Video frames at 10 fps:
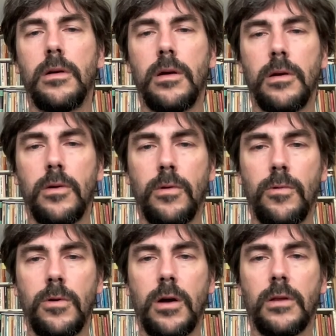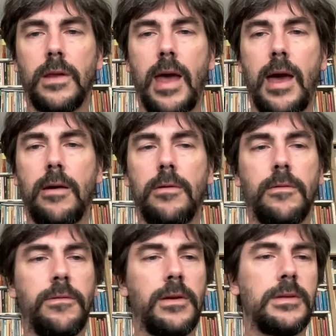ago got out
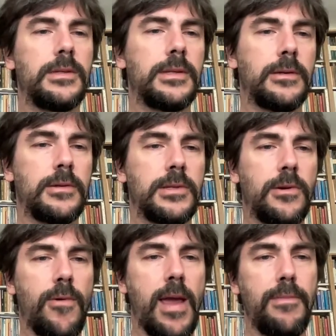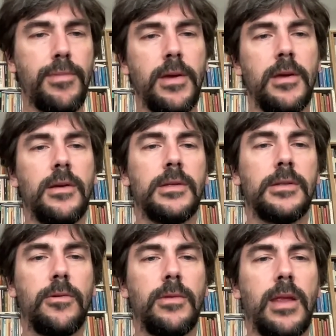of his scrape,
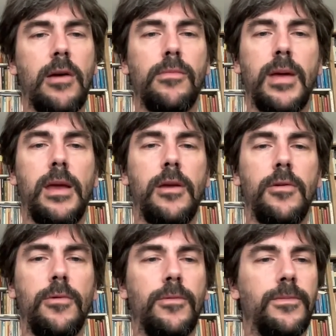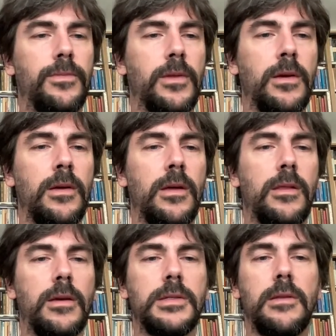so now may you.
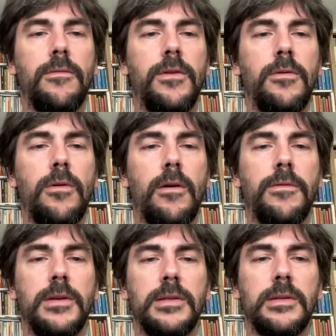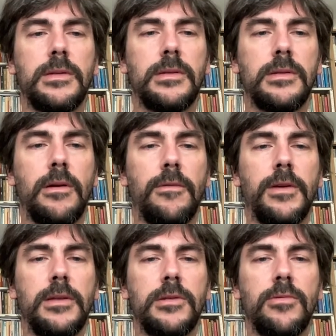Thus, the view of
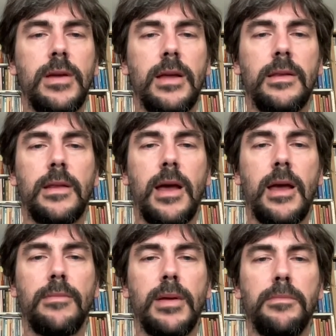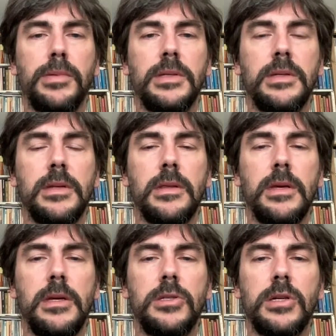history and time implicit in
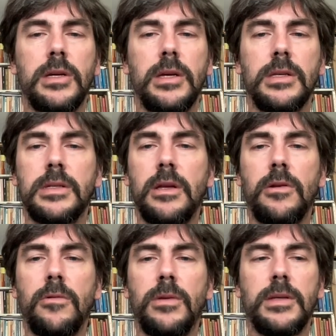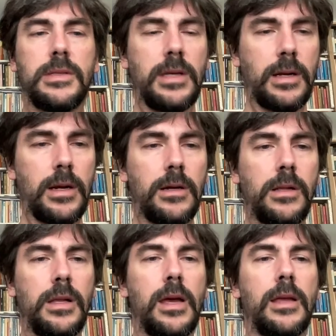the I Ching is not only
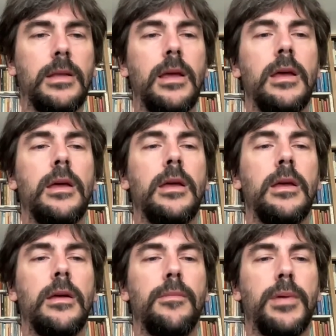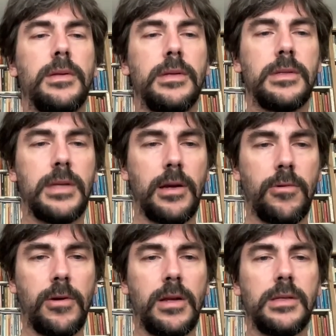cyclical and but
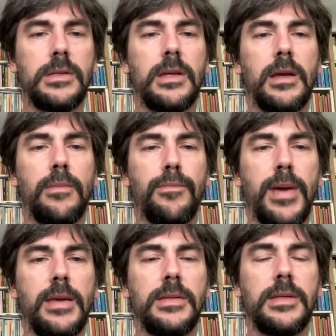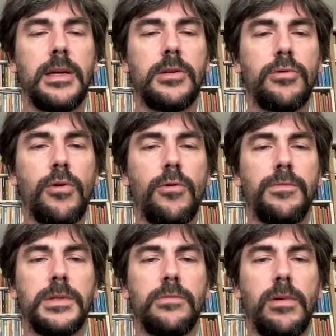synchronistic. Basic
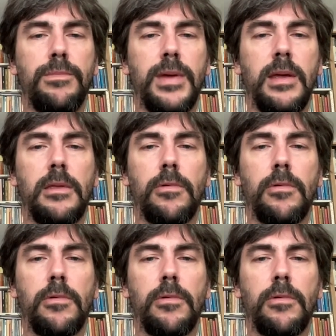tropes repeat